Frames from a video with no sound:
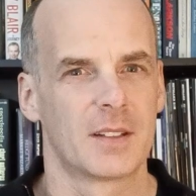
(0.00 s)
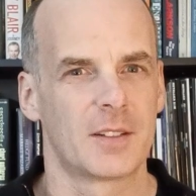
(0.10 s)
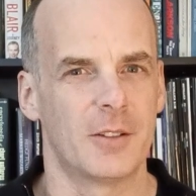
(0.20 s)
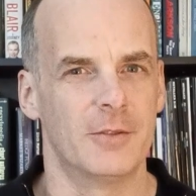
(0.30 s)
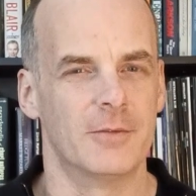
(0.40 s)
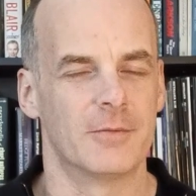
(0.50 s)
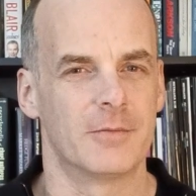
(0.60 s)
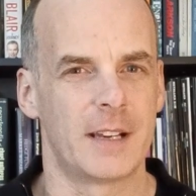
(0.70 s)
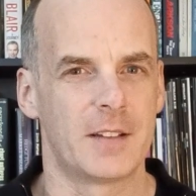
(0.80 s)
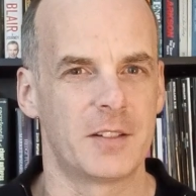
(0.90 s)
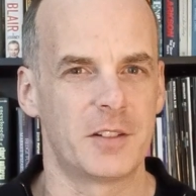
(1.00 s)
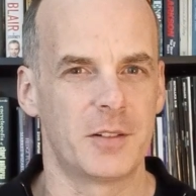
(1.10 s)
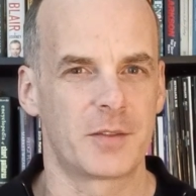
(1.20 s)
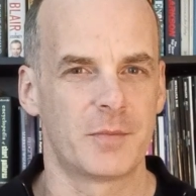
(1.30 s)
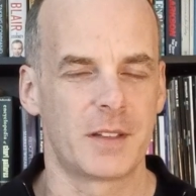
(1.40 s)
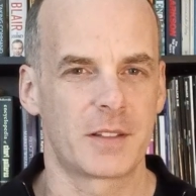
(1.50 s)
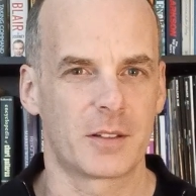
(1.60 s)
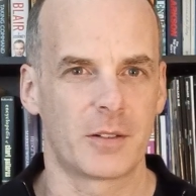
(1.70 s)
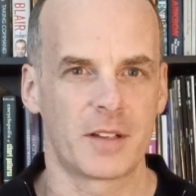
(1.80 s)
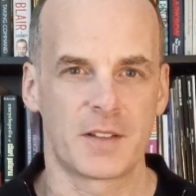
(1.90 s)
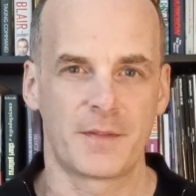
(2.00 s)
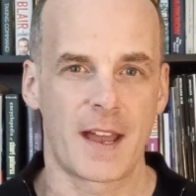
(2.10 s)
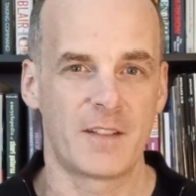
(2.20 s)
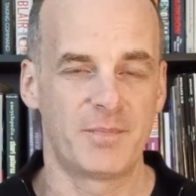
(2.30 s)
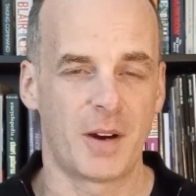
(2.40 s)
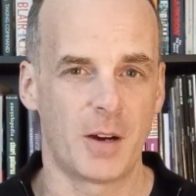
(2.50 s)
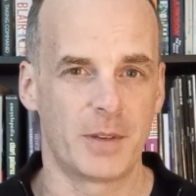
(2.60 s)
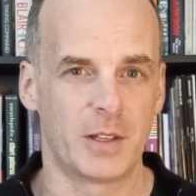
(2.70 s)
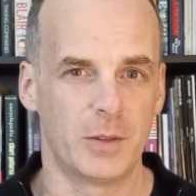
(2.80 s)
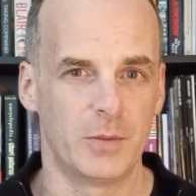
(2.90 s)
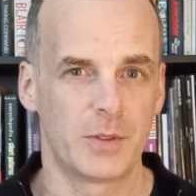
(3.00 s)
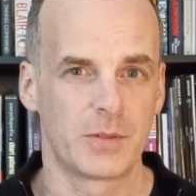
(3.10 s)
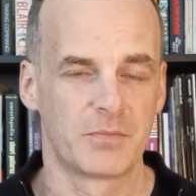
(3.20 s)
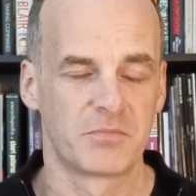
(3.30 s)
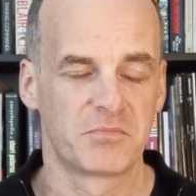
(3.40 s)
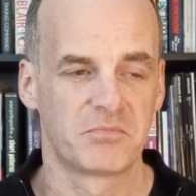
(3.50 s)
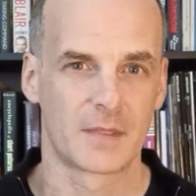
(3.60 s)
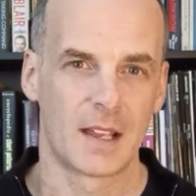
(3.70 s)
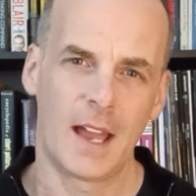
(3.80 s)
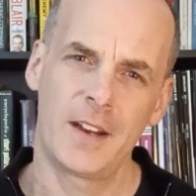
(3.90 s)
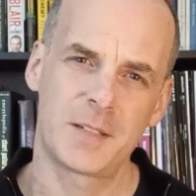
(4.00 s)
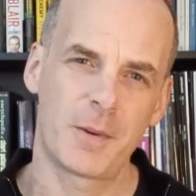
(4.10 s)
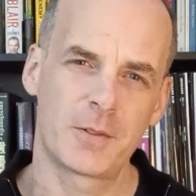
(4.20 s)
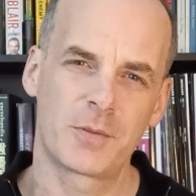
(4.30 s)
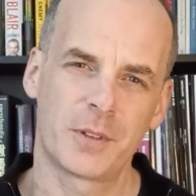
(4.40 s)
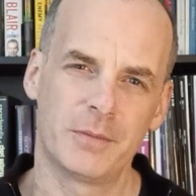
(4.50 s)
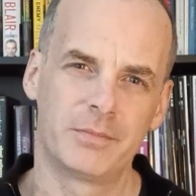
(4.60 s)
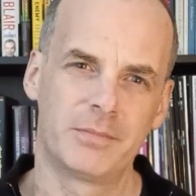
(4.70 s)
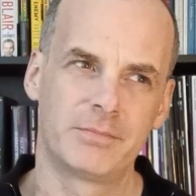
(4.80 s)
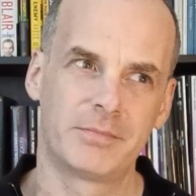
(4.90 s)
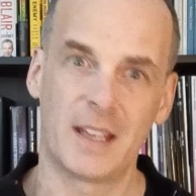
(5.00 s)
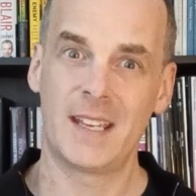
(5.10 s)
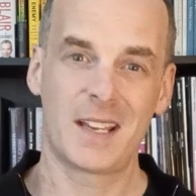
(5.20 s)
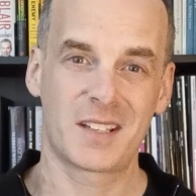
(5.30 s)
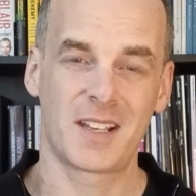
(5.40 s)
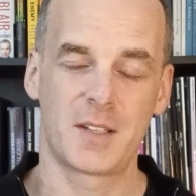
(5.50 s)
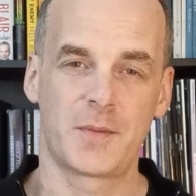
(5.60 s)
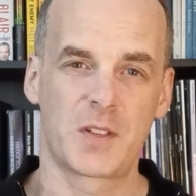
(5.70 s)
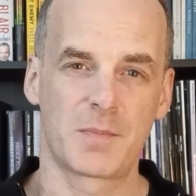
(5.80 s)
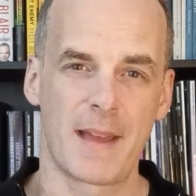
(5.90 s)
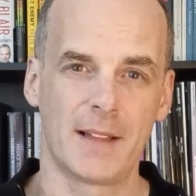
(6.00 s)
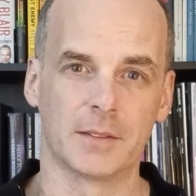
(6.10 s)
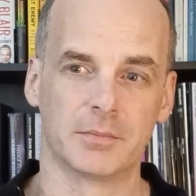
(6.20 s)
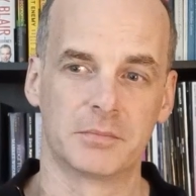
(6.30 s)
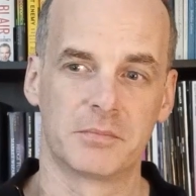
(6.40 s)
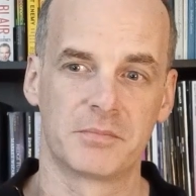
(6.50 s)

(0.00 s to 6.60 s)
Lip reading: So we can deduce from this that God is a fan of barbecues. And I suppose also that he has a sense of smell.